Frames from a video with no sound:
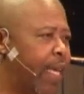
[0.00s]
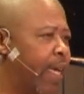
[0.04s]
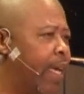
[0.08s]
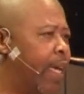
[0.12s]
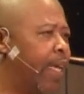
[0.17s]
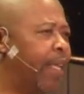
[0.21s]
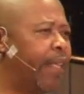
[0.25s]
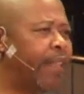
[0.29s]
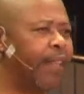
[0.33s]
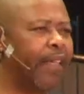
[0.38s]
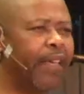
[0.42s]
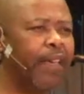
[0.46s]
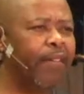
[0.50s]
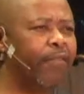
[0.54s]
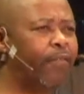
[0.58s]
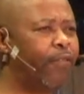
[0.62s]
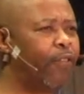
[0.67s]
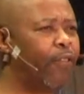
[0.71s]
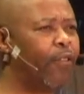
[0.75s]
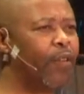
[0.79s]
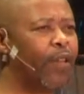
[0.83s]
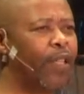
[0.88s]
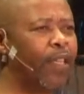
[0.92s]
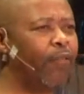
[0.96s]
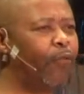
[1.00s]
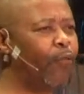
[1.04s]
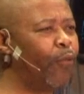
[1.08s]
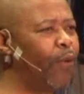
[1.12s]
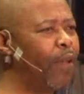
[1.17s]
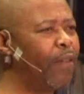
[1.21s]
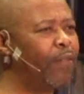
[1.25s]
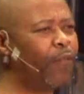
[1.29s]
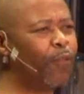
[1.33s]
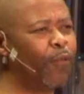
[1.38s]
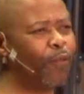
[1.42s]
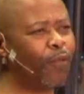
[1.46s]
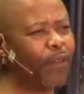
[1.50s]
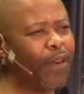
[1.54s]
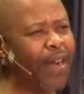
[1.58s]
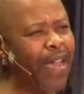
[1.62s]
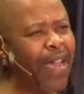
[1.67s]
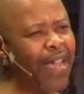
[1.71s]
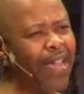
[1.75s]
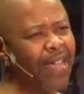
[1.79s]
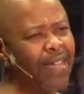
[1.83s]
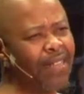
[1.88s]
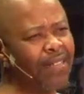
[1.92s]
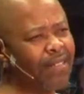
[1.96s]
And therefore, if we have to
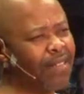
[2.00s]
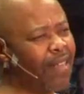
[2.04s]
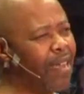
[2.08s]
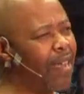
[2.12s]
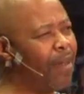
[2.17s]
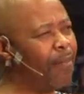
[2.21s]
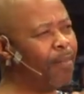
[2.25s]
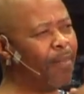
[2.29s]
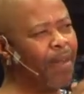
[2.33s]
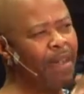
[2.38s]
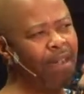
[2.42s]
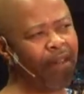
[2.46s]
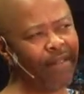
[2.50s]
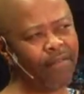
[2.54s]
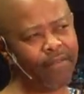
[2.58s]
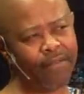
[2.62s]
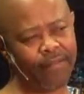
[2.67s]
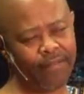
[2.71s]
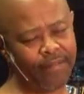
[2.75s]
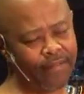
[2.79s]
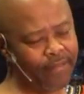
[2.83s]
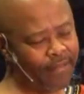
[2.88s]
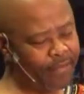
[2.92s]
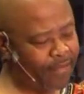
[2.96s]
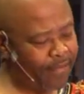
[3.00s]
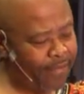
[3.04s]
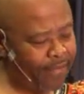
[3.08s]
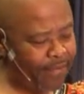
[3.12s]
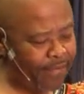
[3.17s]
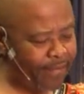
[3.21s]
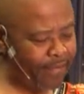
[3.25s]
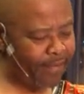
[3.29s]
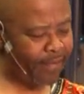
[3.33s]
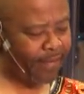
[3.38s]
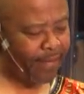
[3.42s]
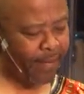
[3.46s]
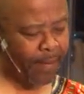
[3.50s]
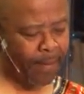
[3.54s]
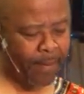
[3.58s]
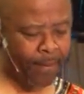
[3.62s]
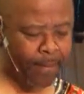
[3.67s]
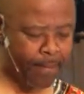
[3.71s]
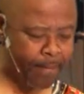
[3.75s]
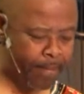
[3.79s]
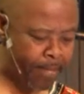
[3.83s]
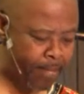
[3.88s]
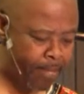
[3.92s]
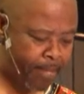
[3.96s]
rise above
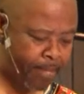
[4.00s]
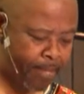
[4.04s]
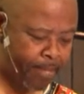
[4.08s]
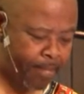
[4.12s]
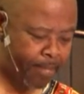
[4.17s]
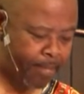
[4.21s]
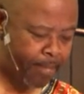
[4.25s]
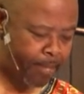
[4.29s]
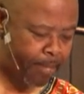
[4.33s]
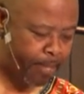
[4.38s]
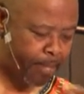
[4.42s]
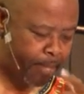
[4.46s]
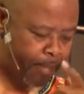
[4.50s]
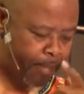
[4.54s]
and